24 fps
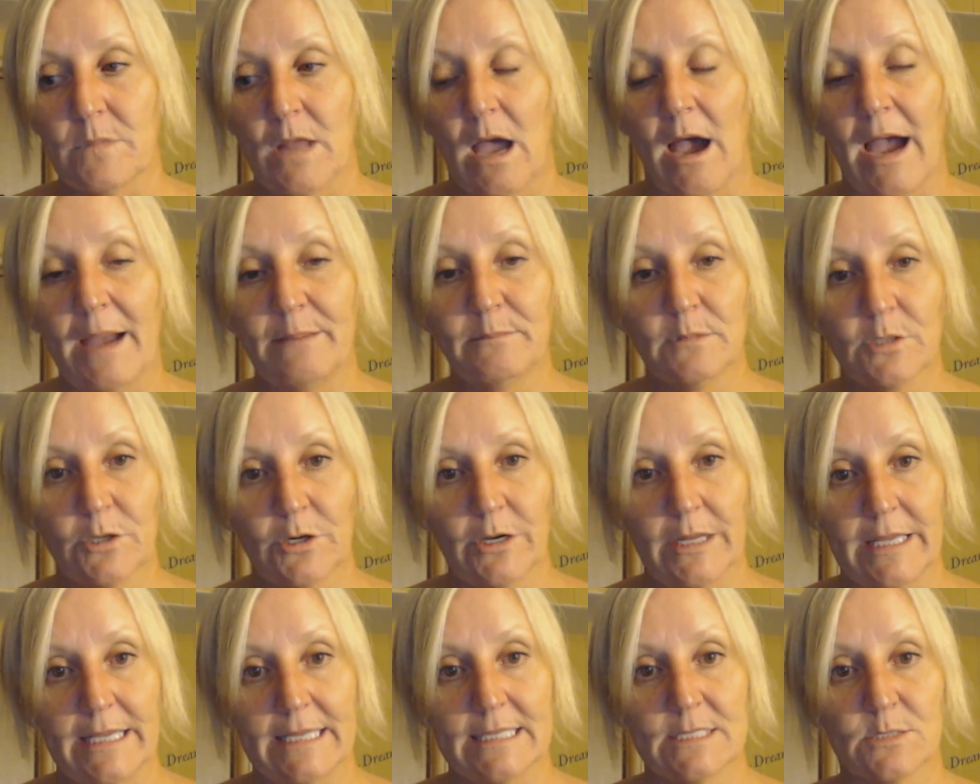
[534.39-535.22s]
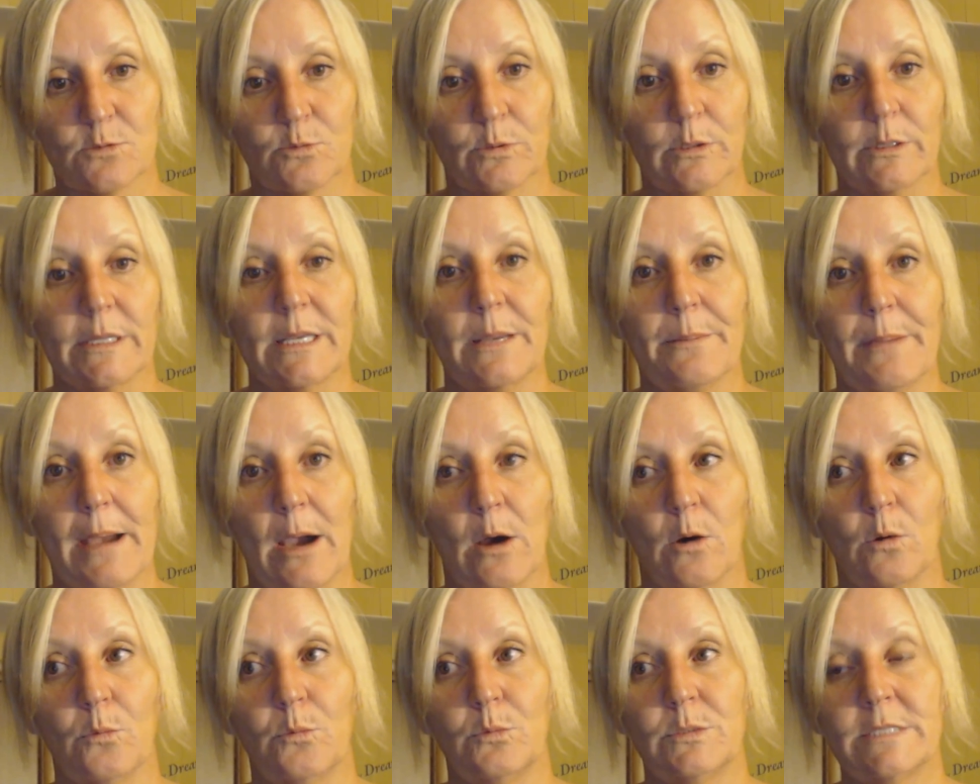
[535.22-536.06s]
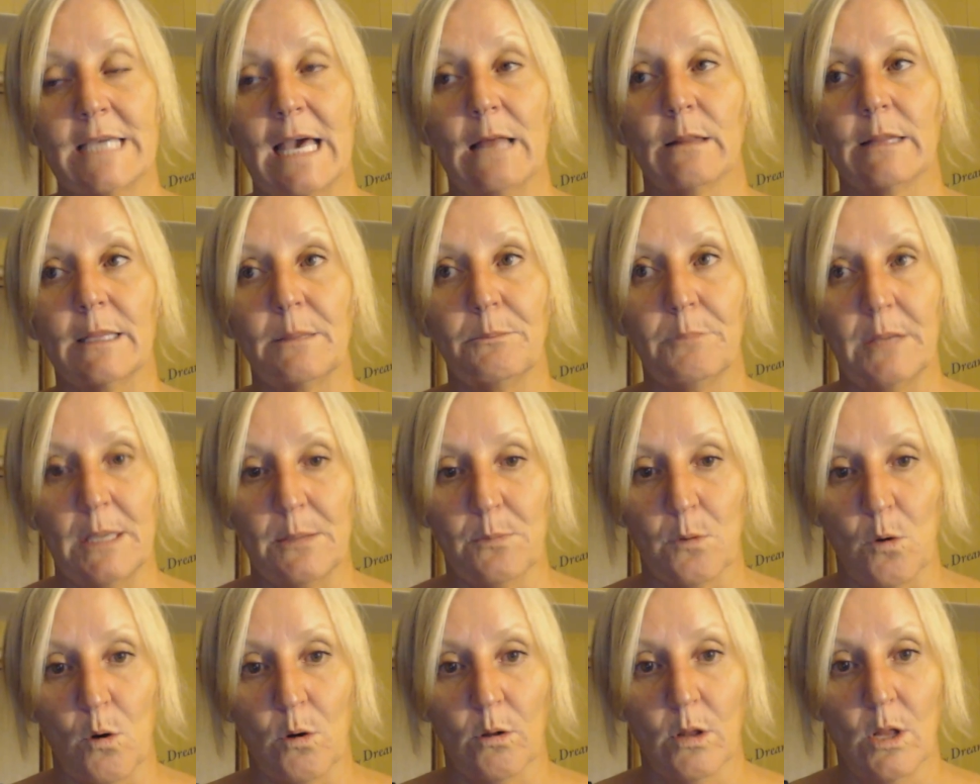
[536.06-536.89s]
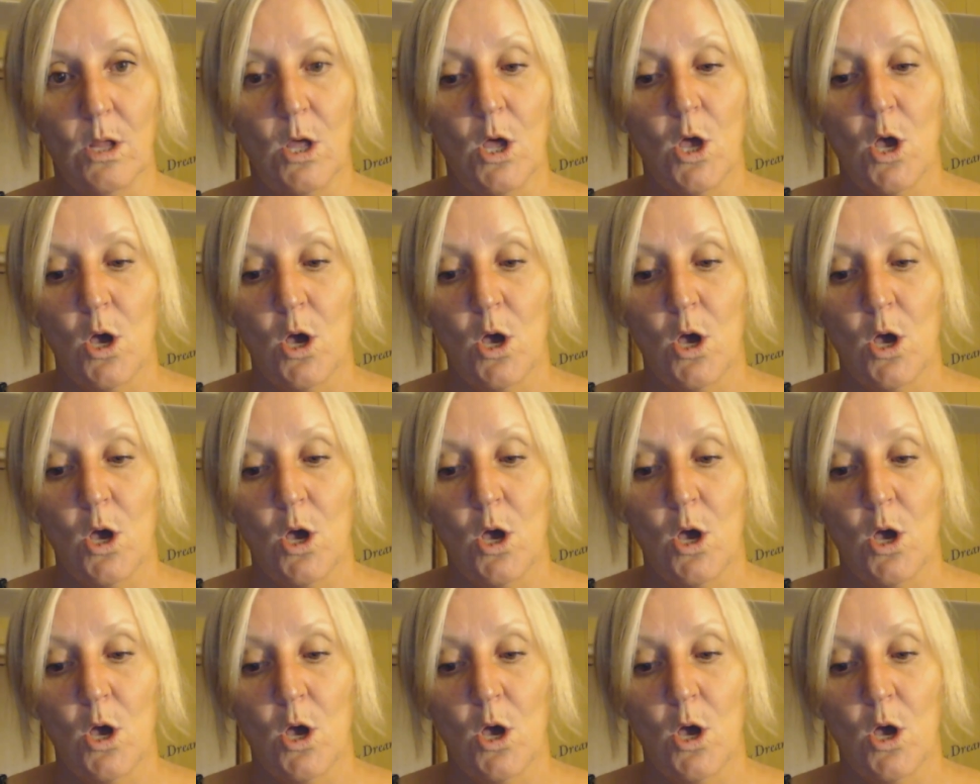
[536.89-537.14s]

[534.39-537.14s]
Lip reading: I'm learning, it's really about telling people